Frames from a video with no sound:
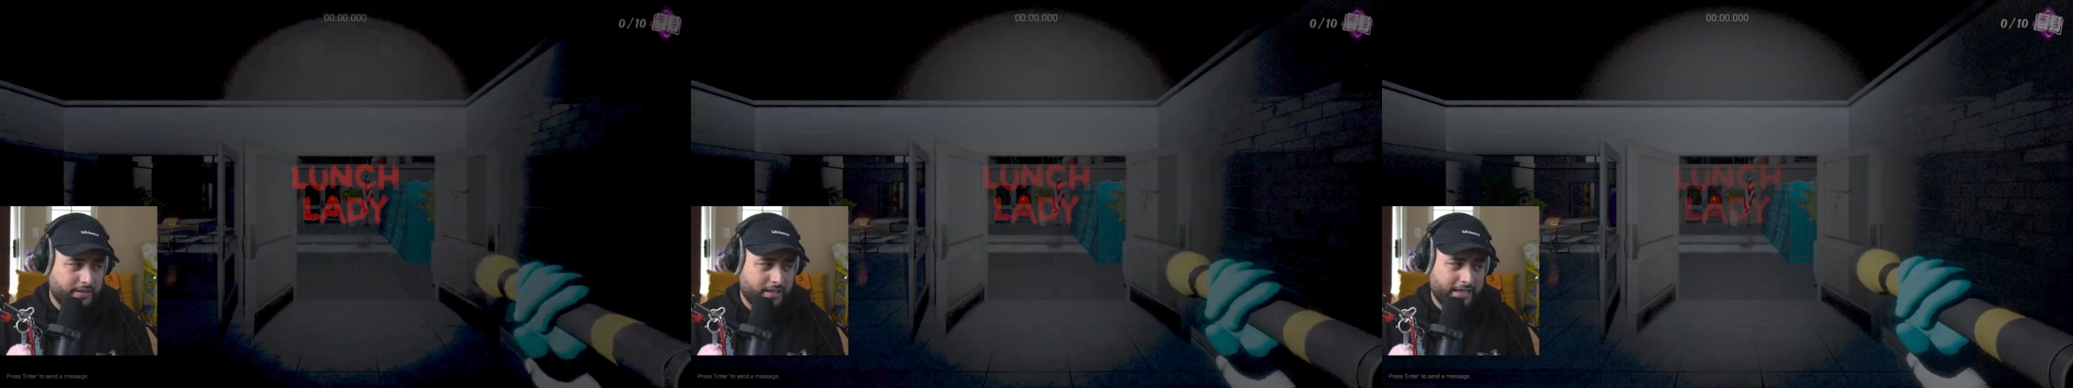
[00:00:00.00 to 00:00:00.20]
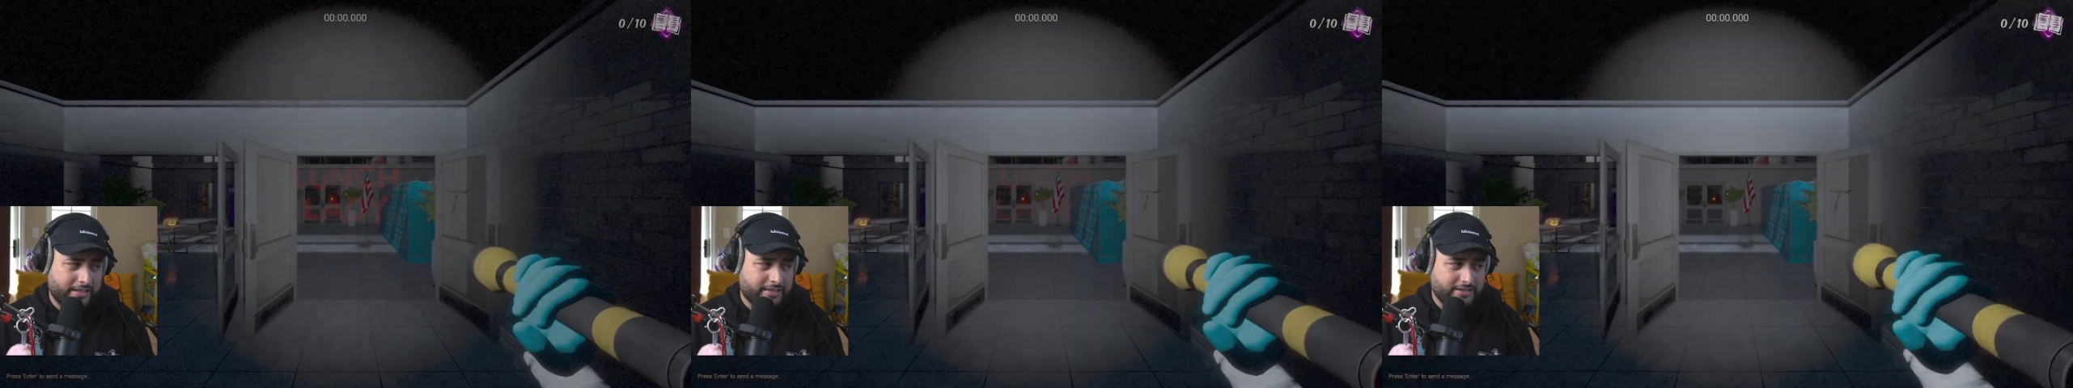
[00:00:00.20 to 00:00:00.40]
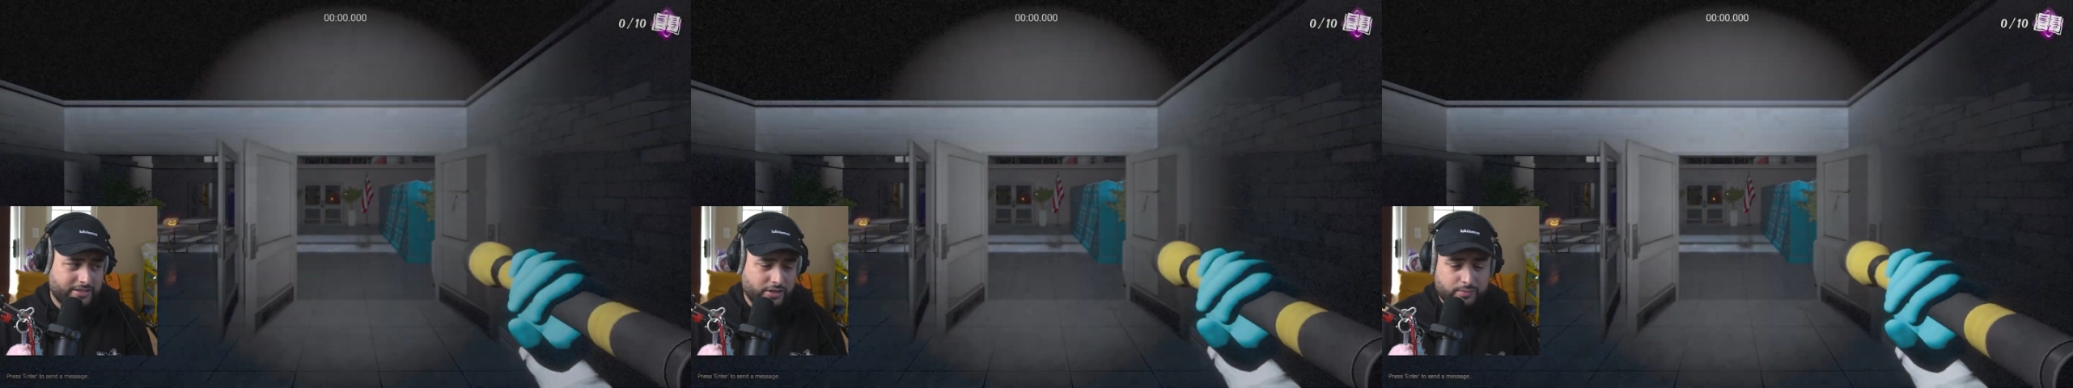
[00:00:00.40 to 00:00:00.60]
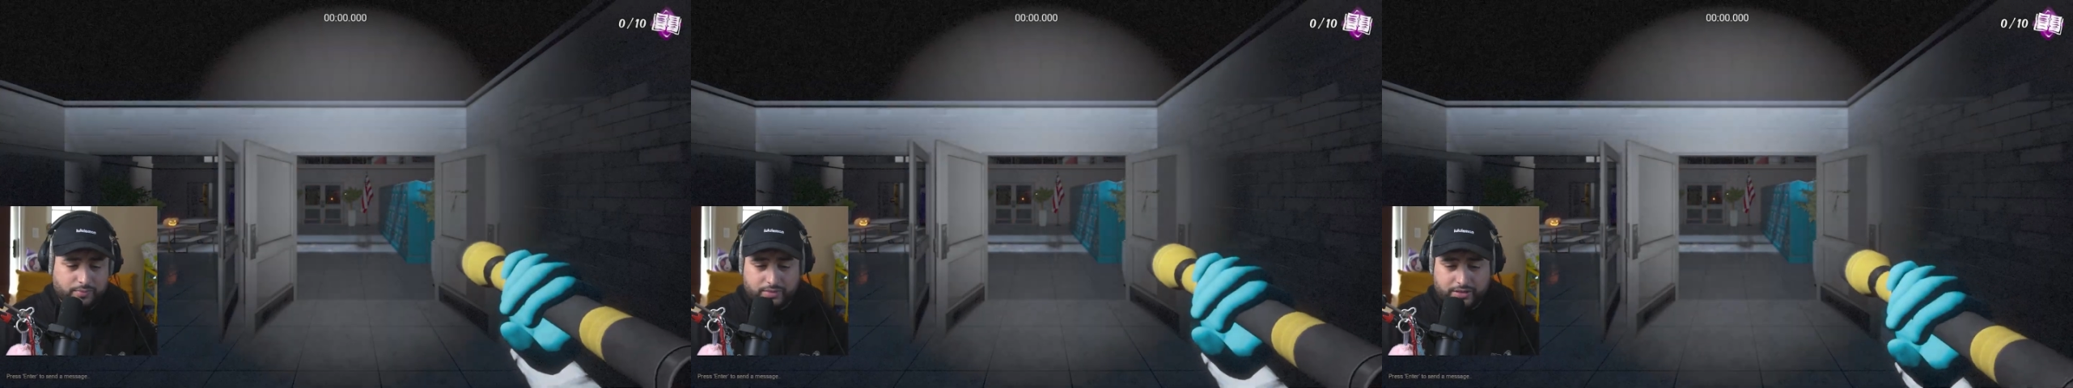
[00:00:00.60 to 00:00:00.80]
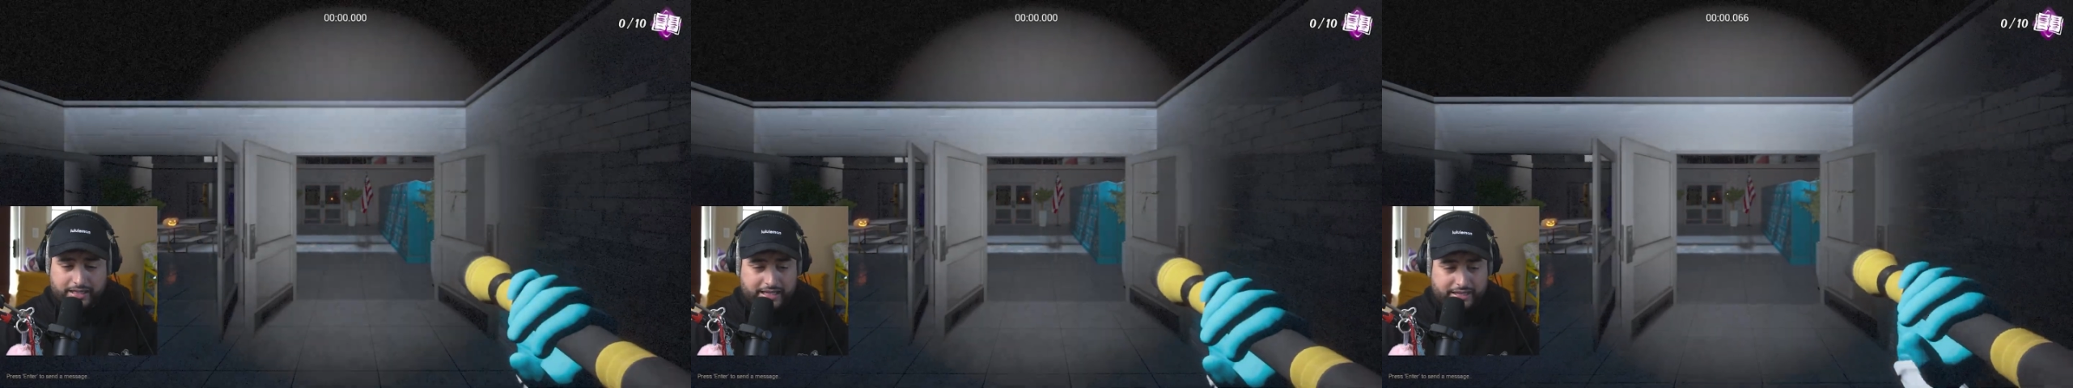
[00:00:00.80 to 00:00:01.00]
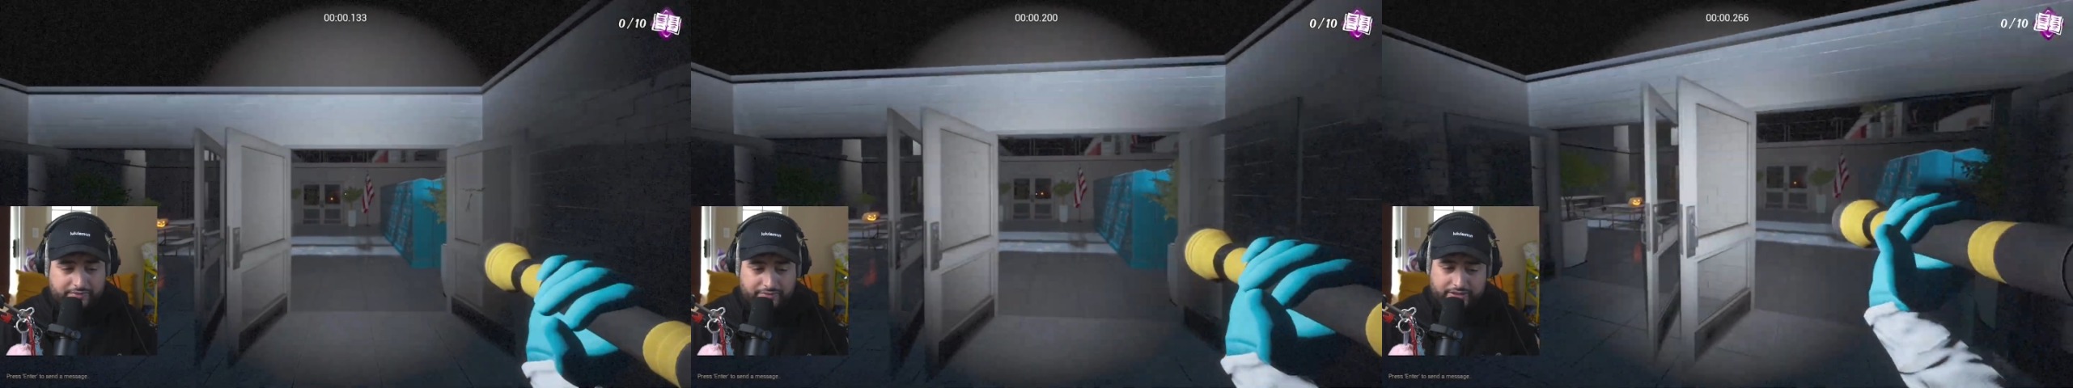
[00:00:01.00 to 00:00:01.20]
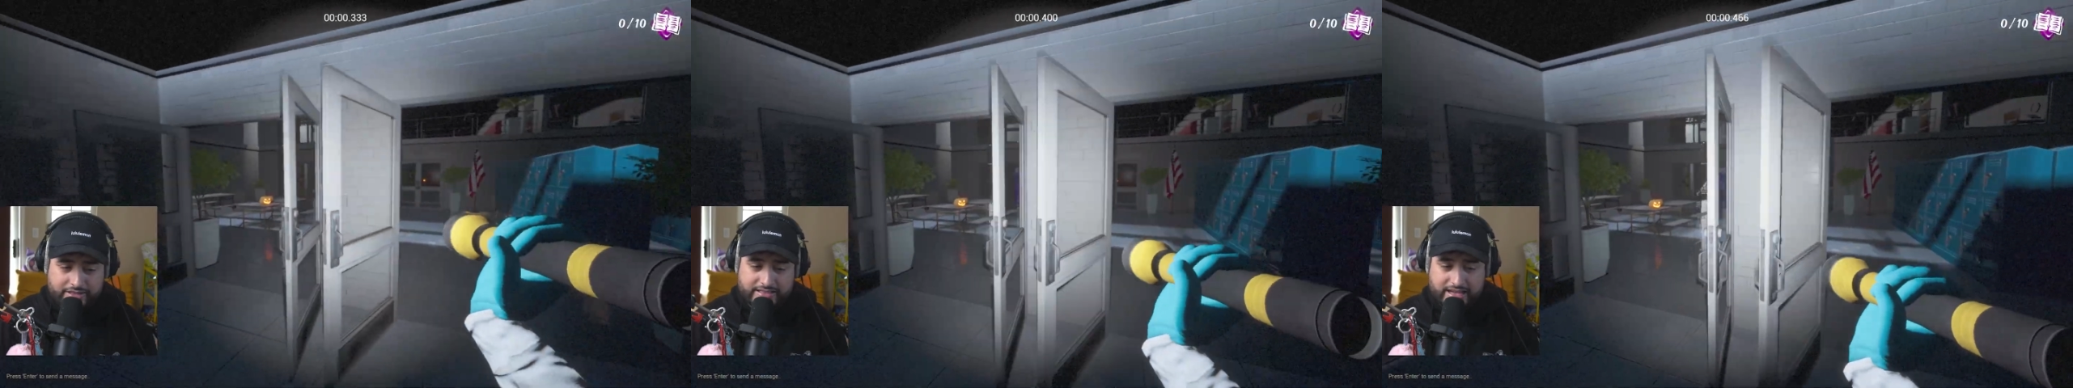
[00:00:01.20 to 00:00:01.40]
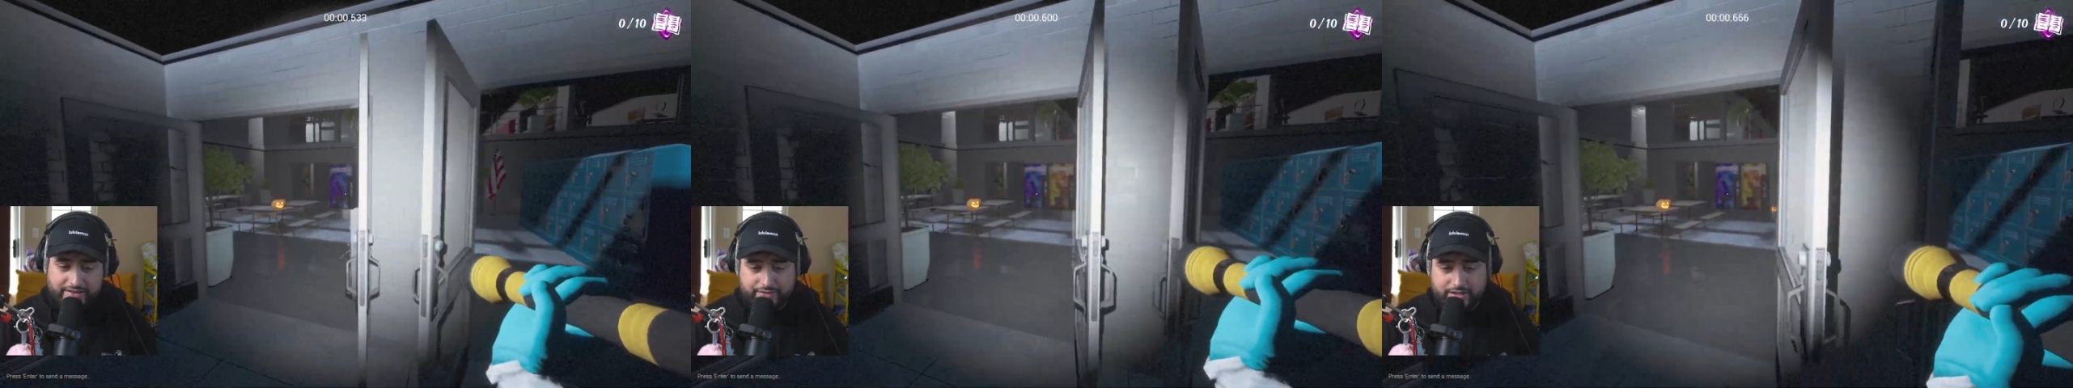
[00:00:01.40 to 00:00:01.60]
like still play
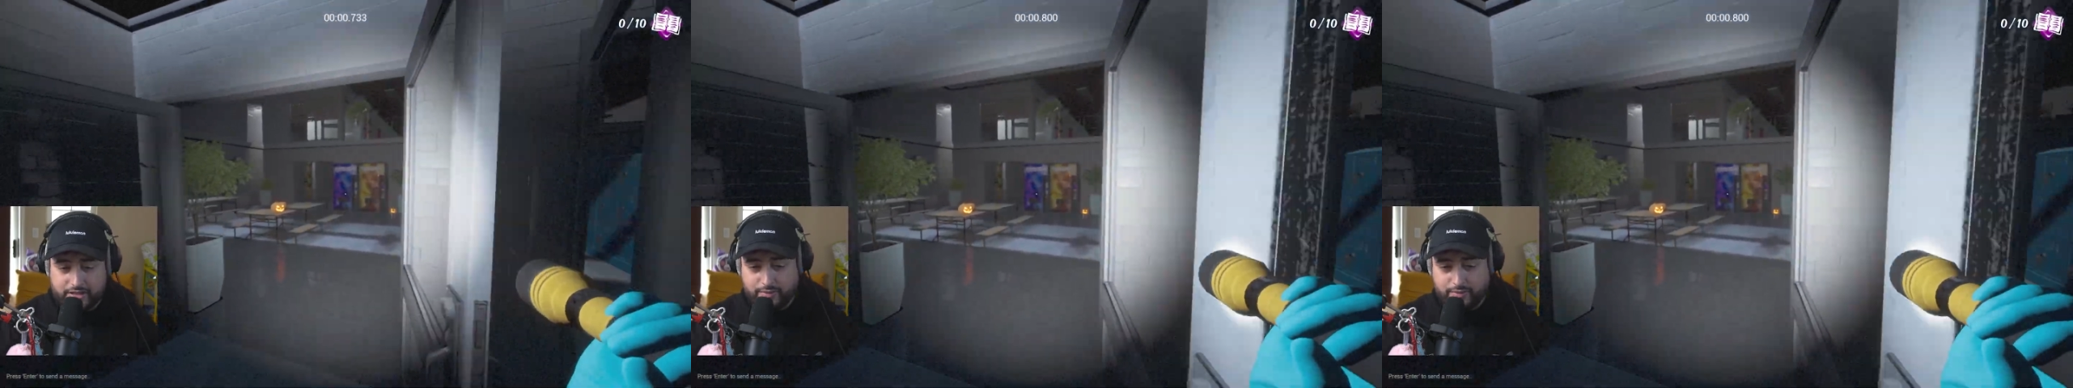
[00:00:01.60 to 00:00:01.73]
V70 when